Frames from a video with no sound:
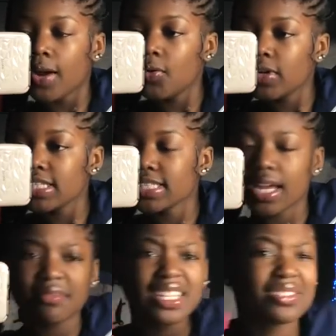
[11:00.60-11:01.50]
Oh, it is
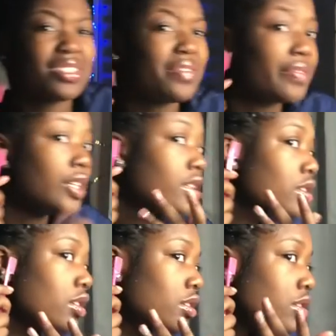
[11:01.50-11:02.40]
nine minutes. What the
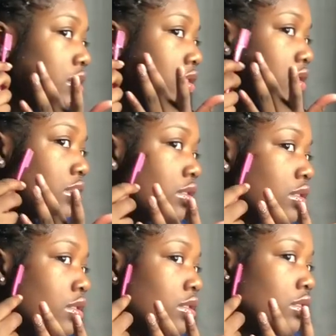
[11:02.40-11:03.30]
fuck?
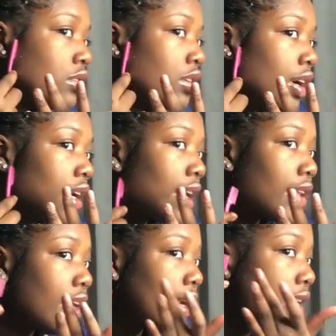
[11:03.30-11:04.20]
I got
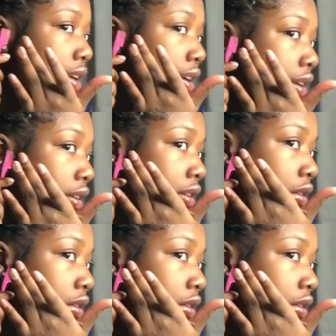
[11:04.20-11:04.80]
a lot of editing